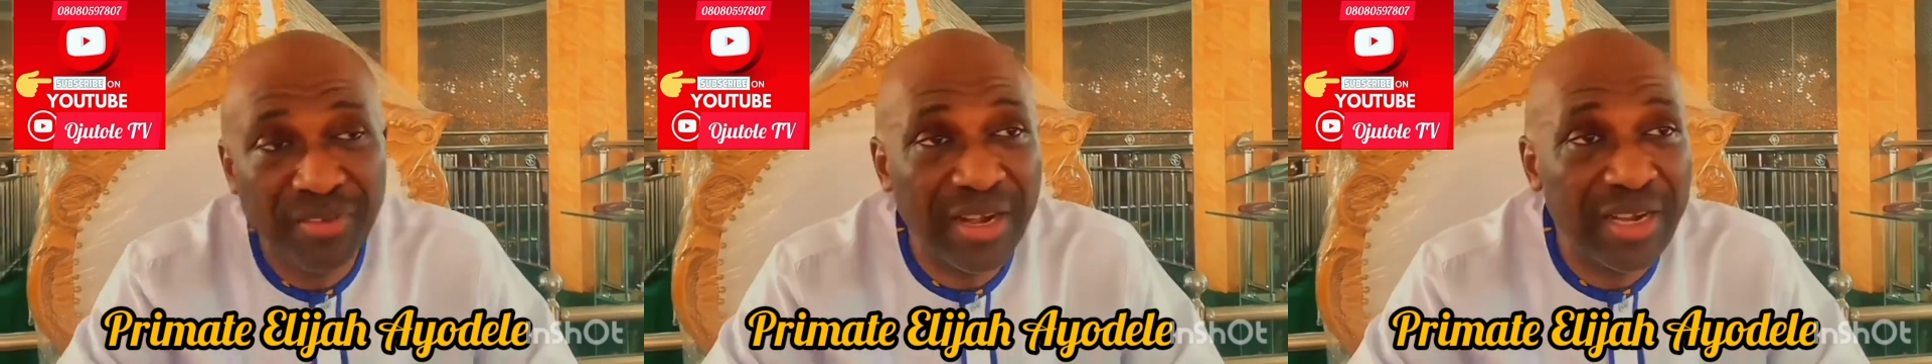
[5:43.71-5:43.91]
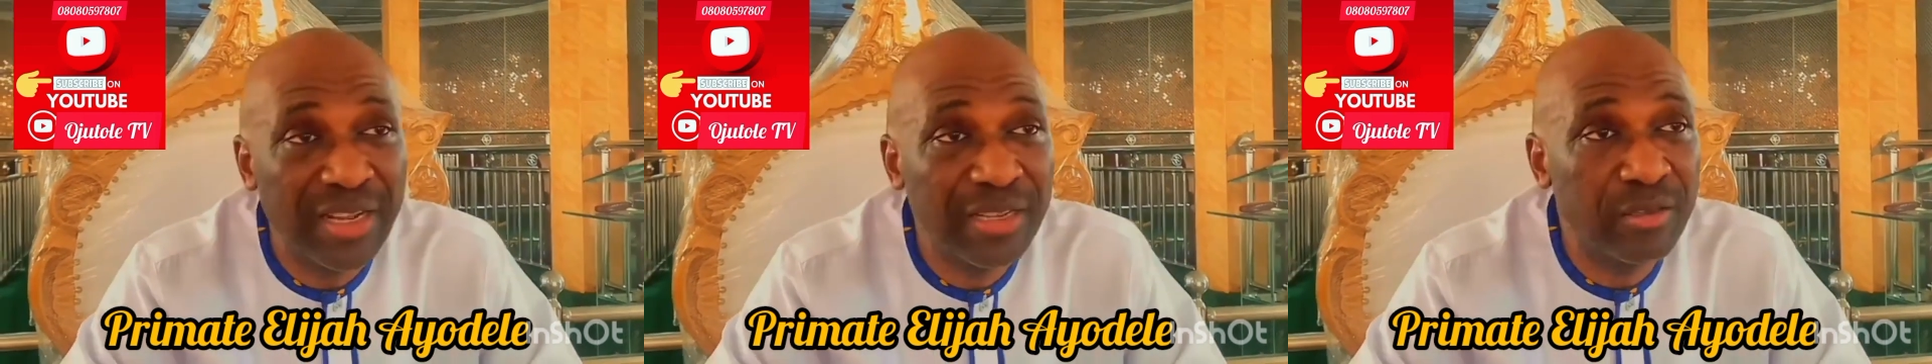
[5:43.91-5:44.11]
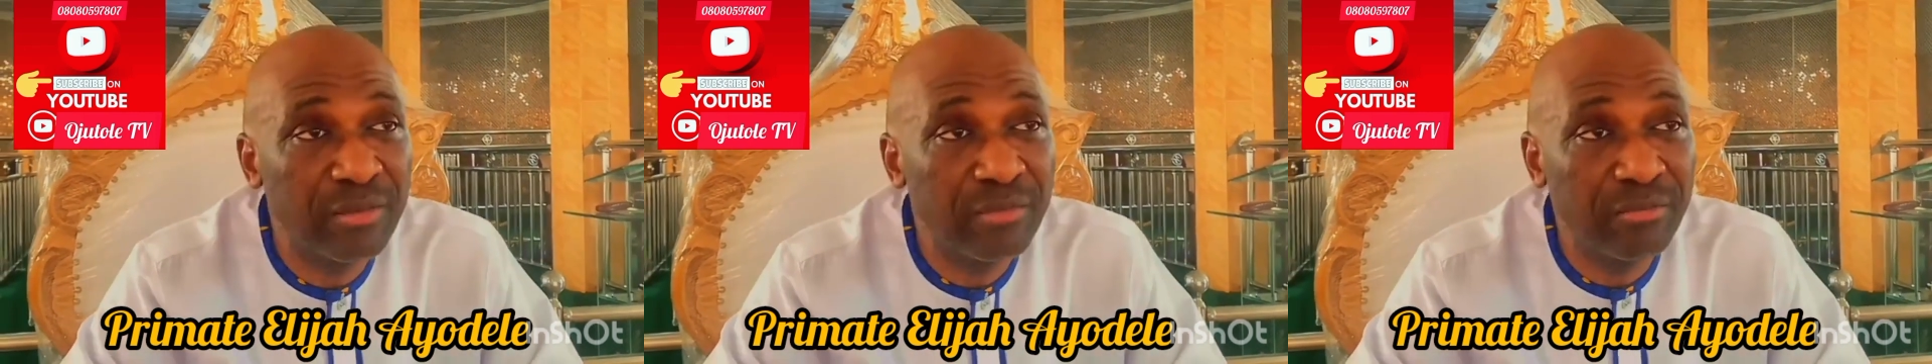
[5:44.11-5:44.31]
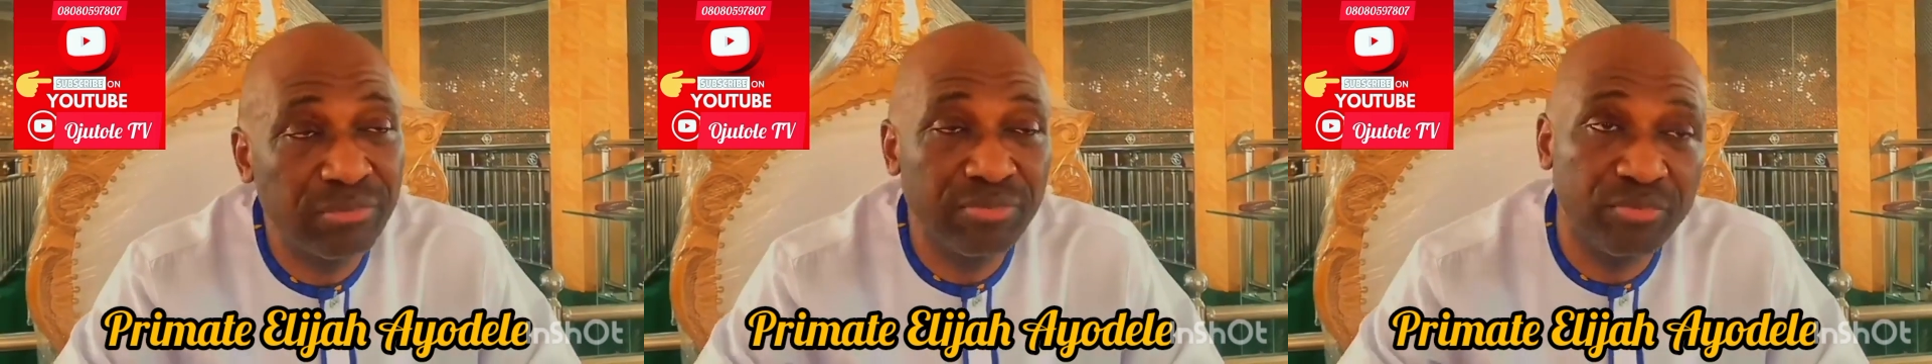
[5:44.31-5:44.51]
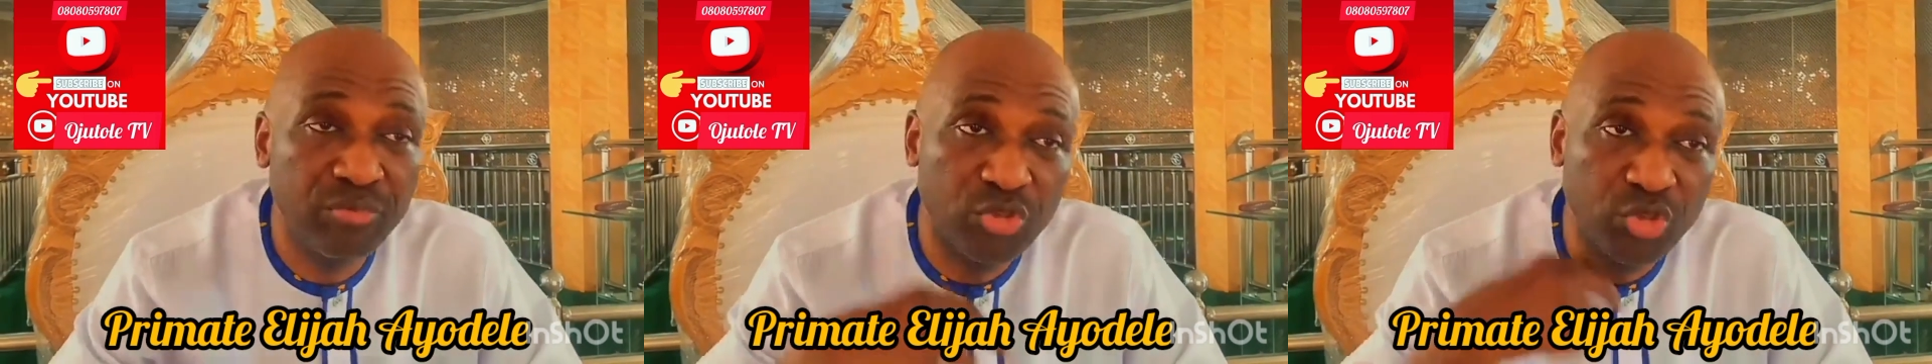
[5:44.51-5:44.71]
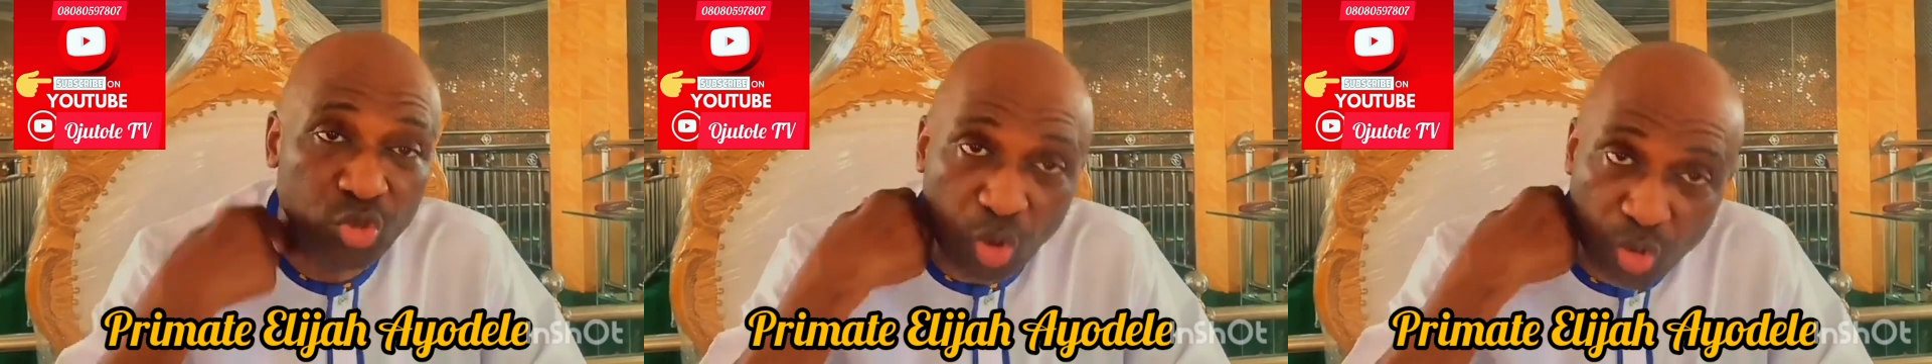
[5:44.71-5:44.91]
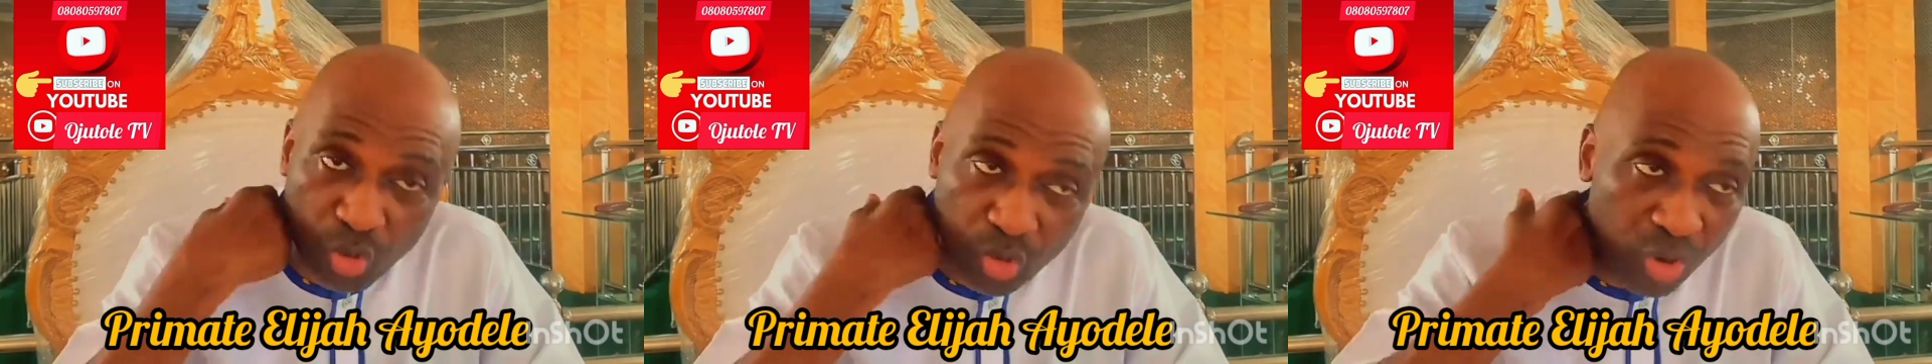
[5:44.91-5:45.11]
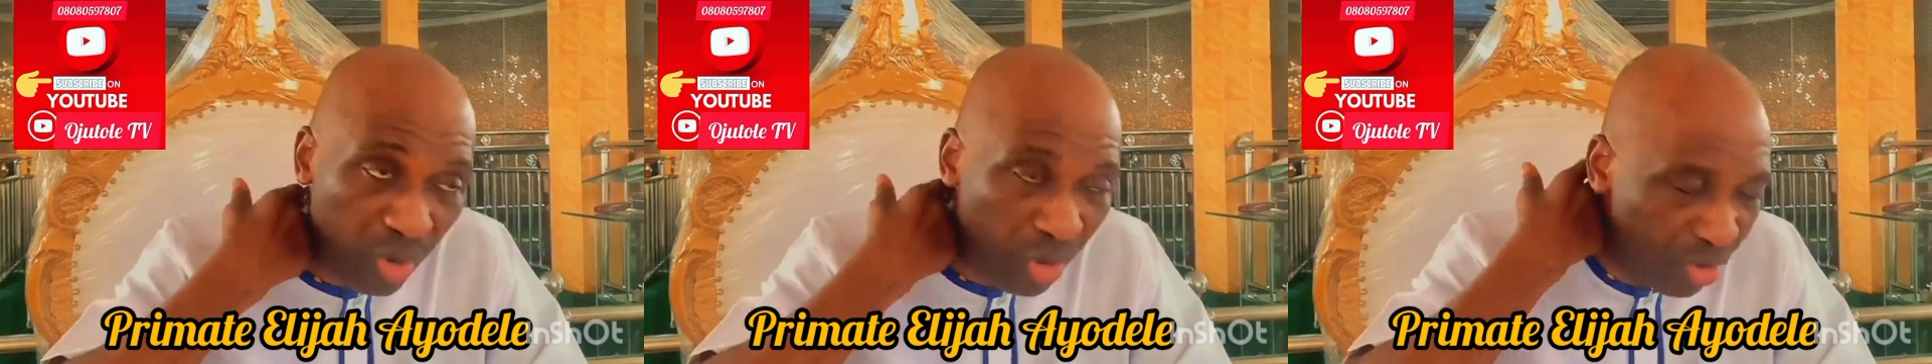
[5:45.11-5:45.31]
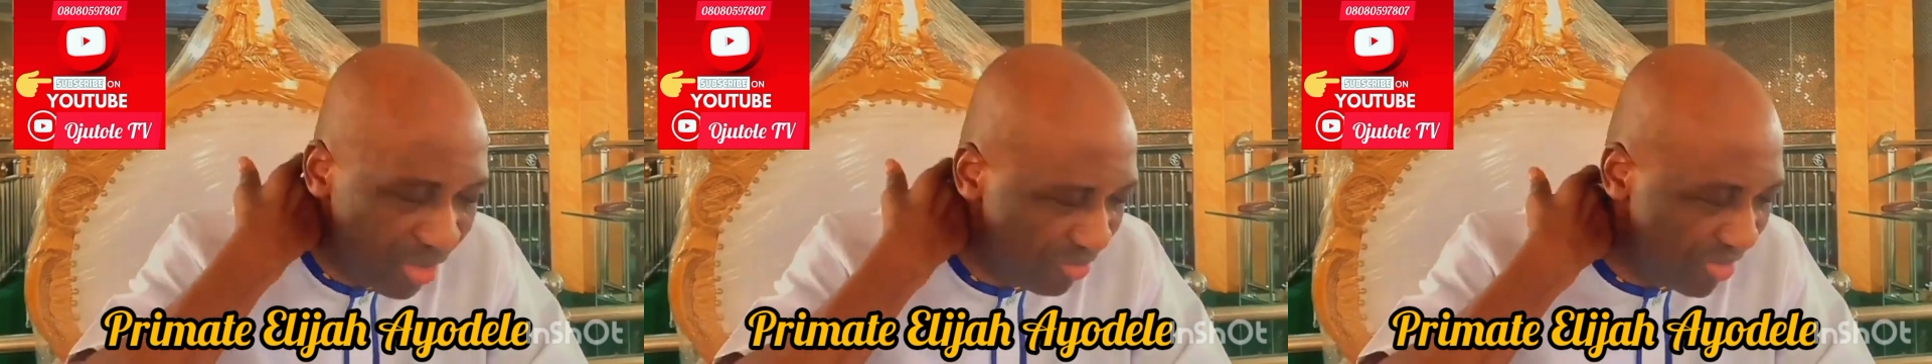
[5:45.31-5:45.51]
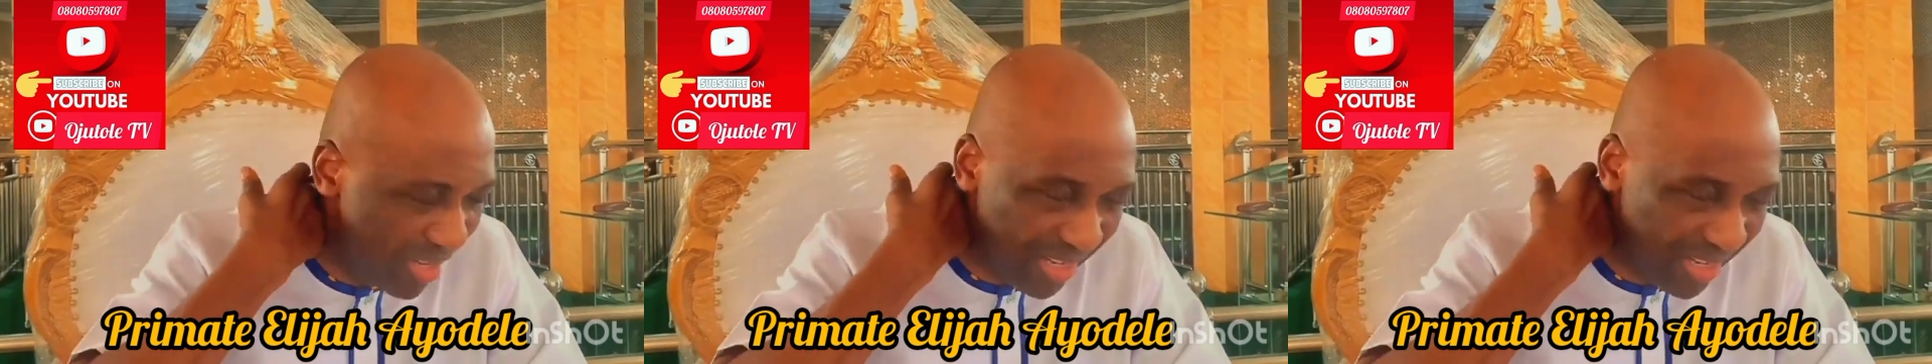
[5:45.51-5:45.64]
very thorough, a